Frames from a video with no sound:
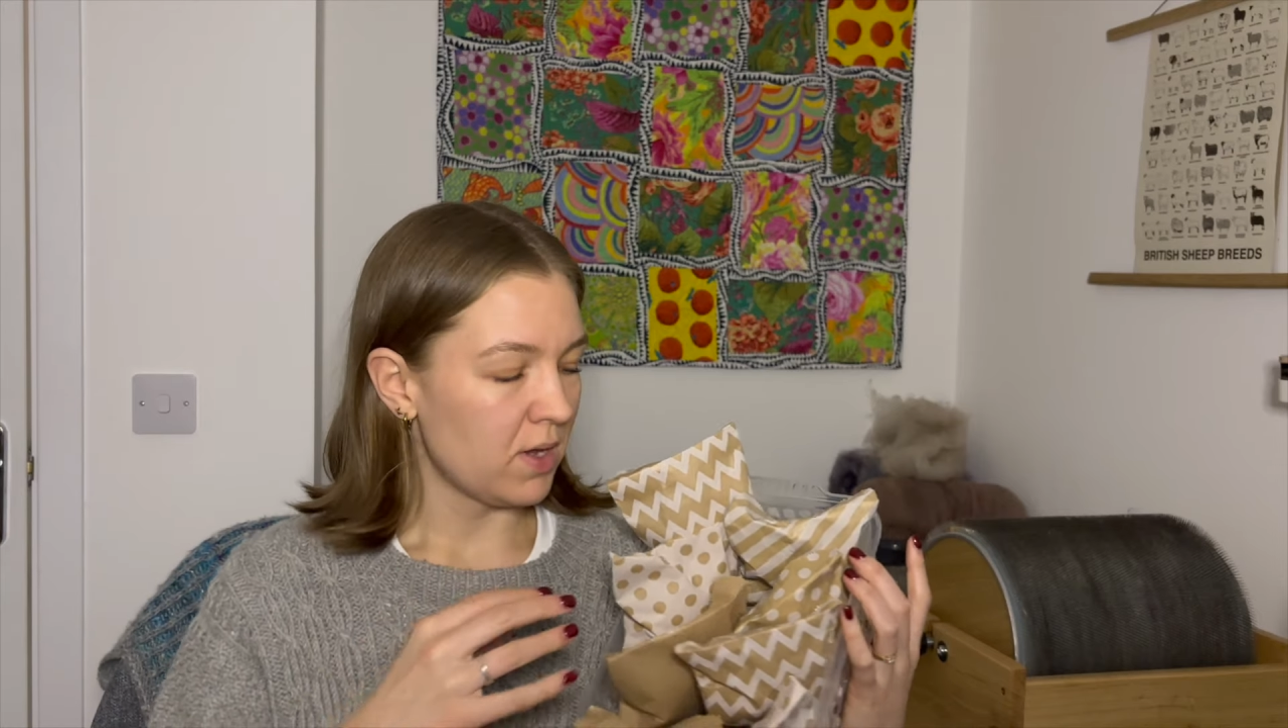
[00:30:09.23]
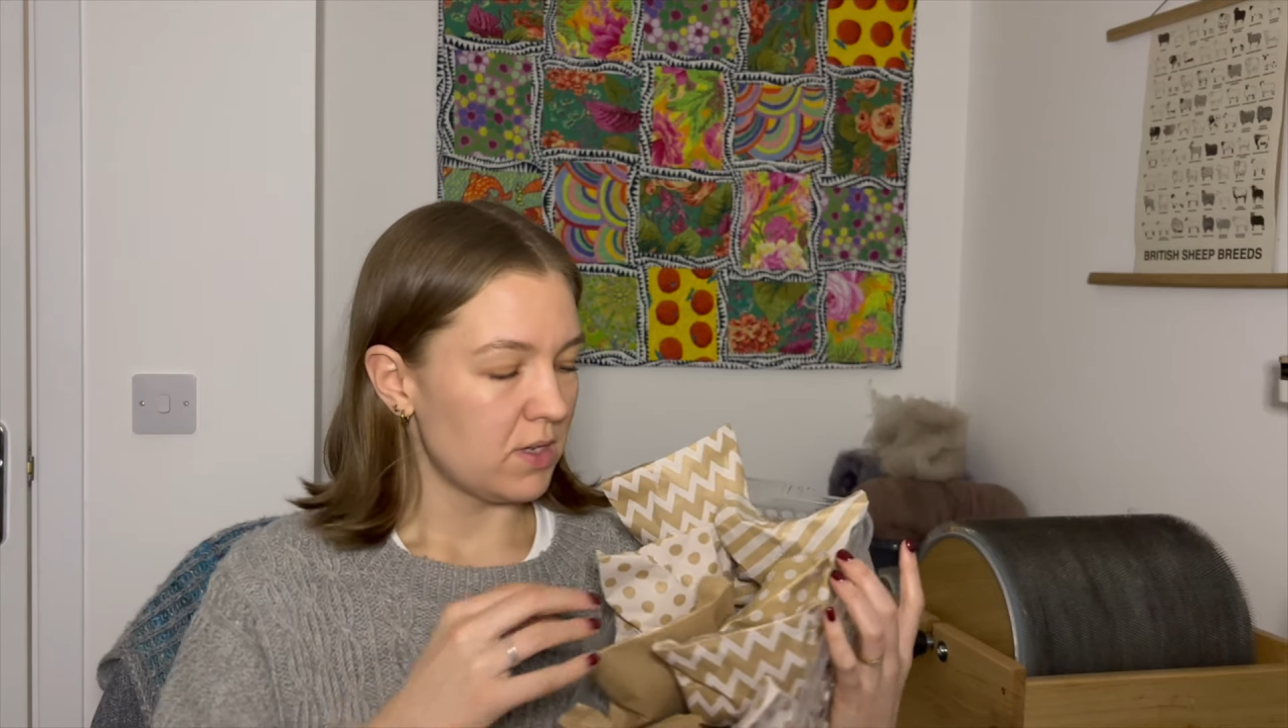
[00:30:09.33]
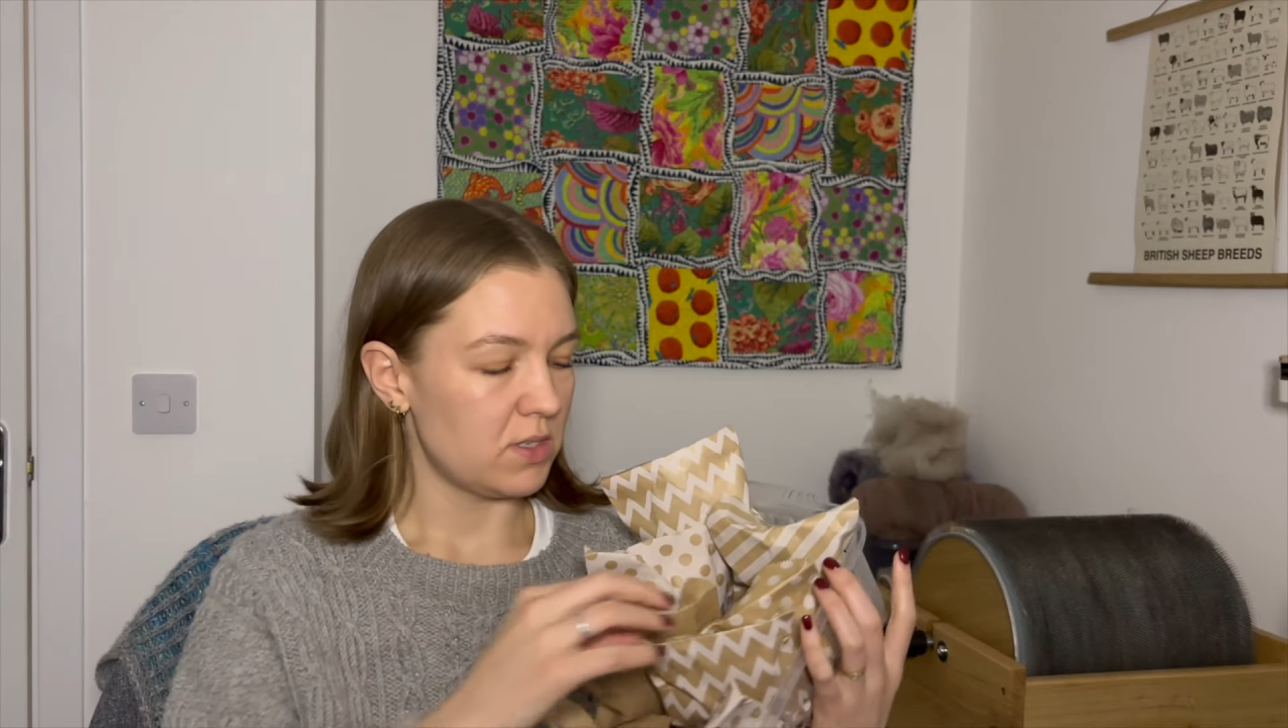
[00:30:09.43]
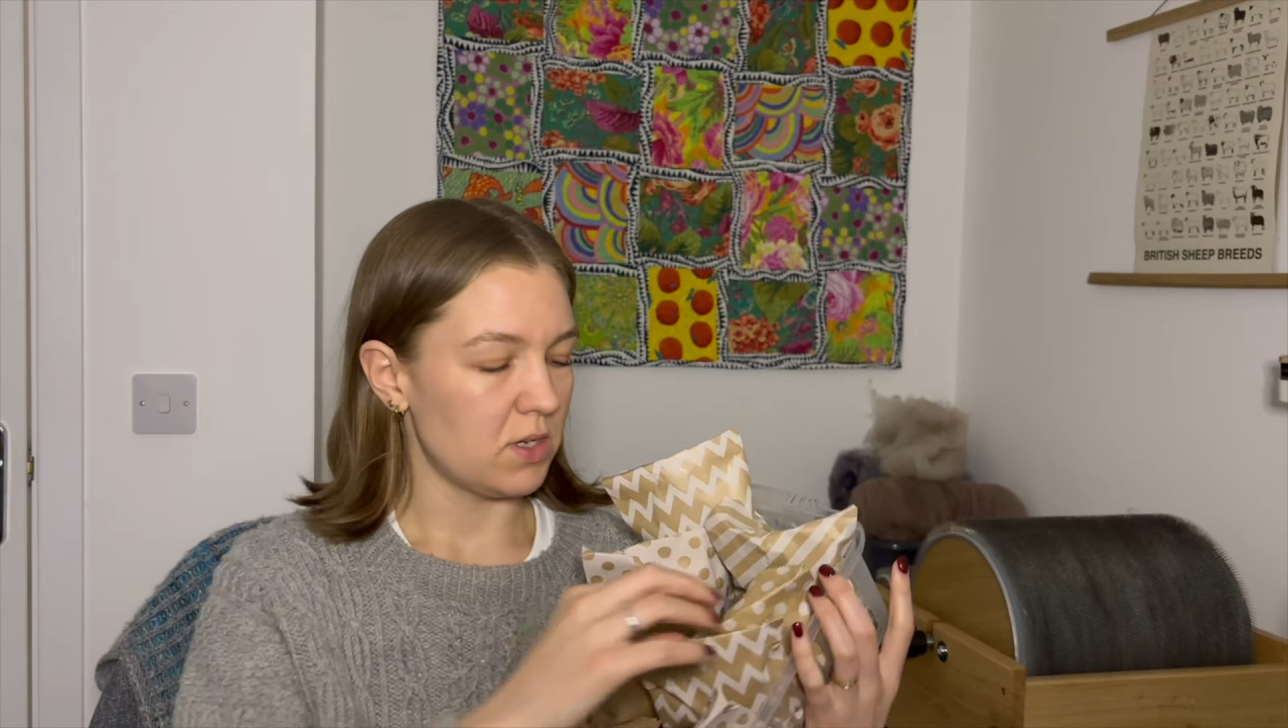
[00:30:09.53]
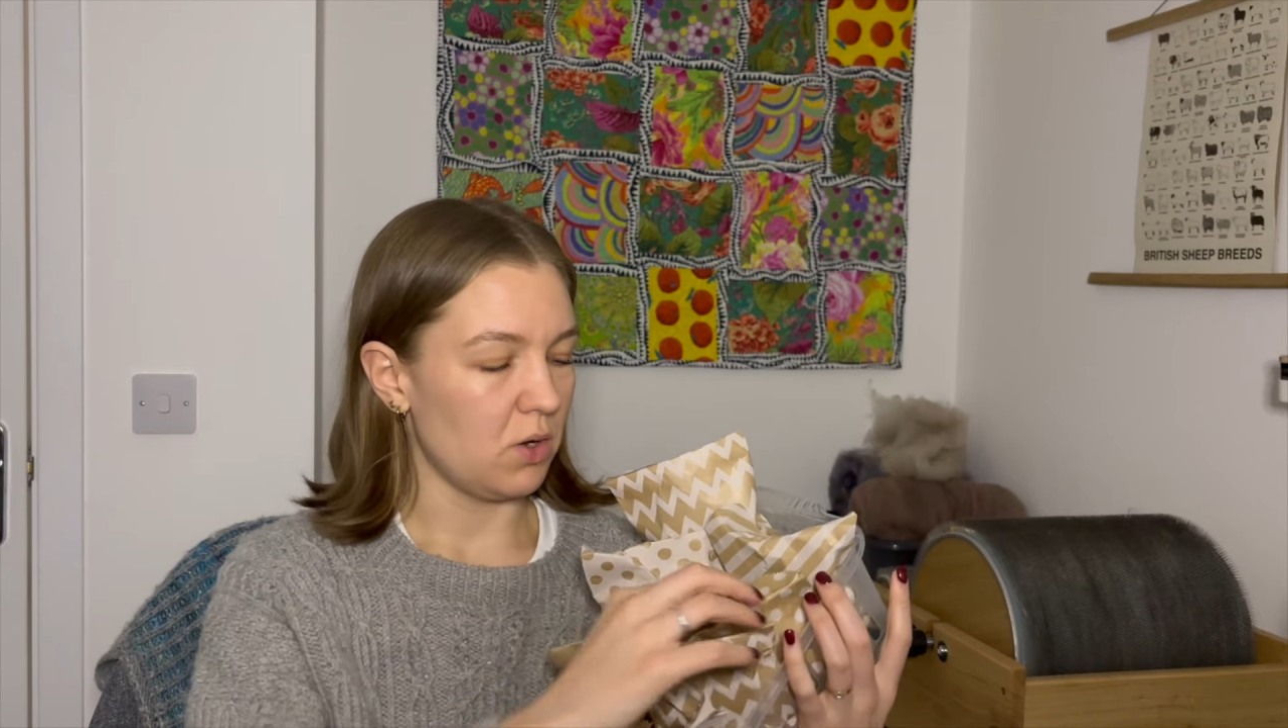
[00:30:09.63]

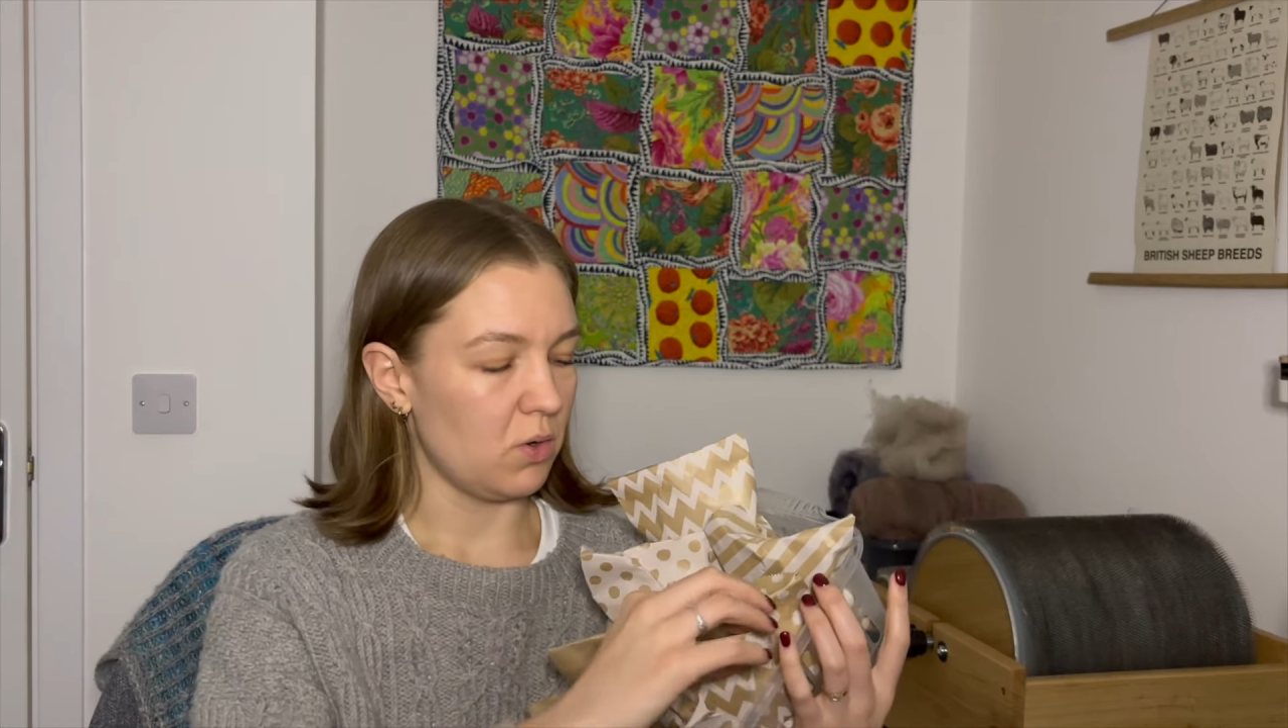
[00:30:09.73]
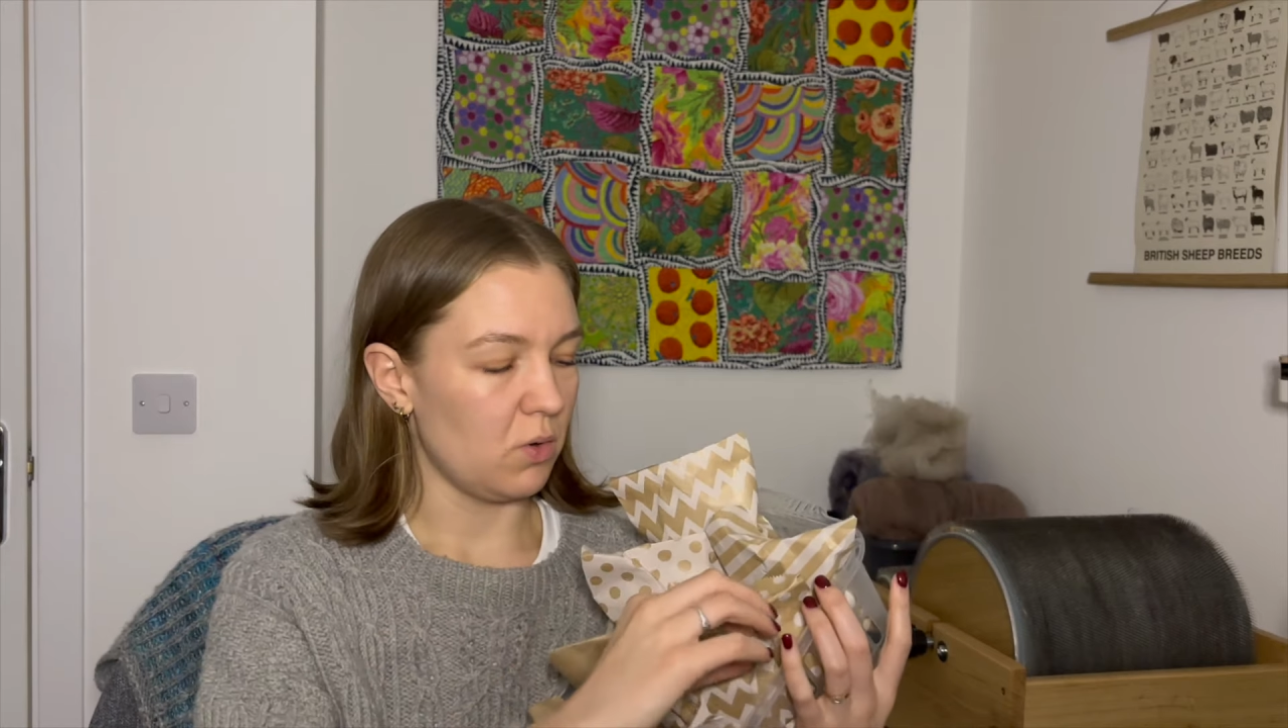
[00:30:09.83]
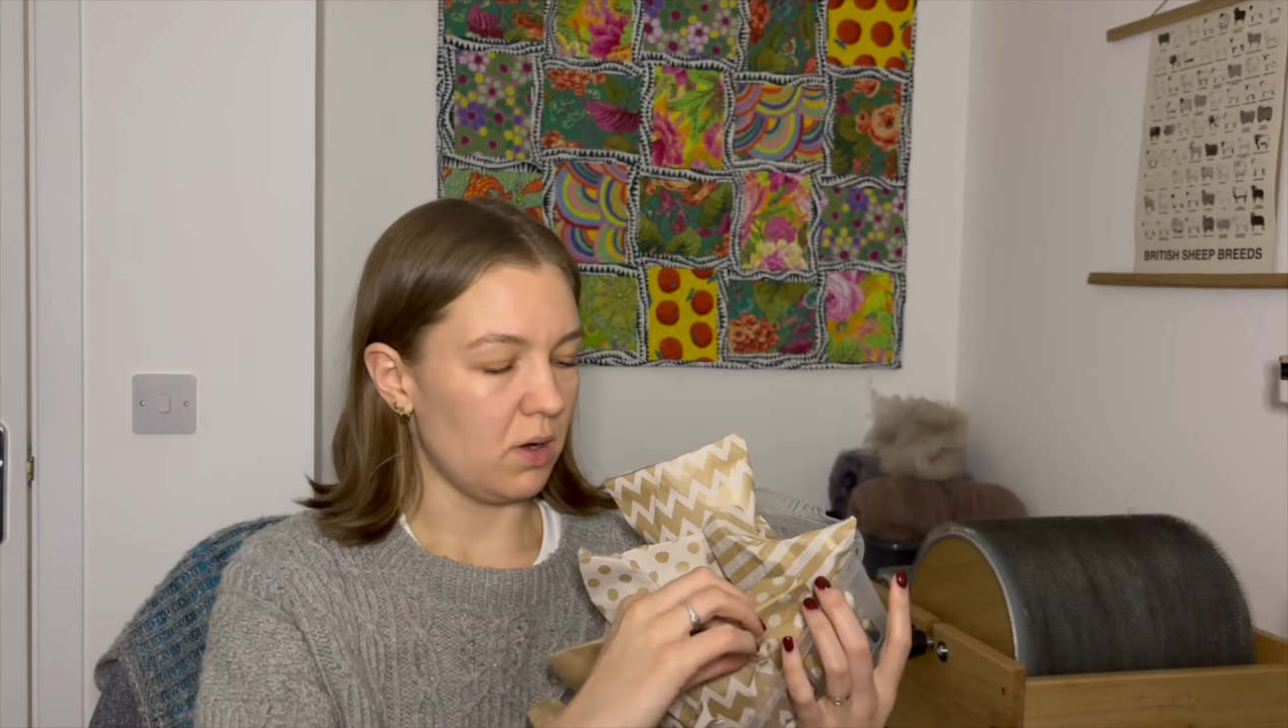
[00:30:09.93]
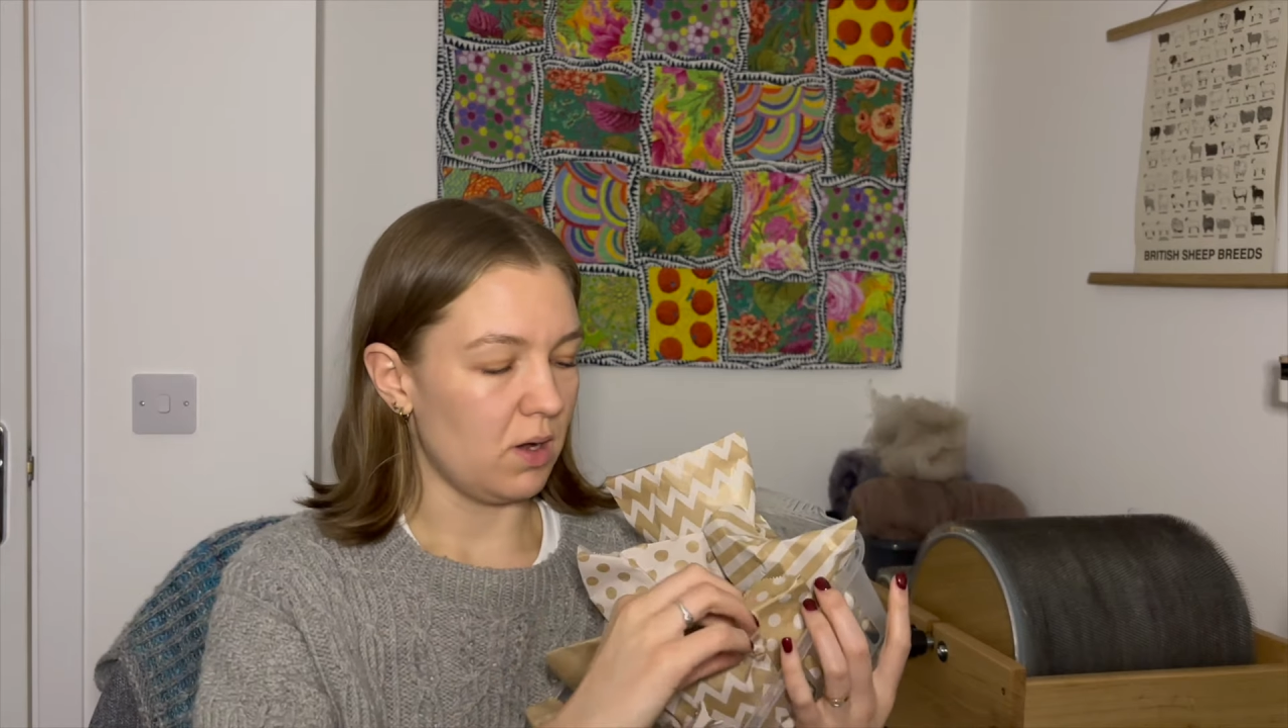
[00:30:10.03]
So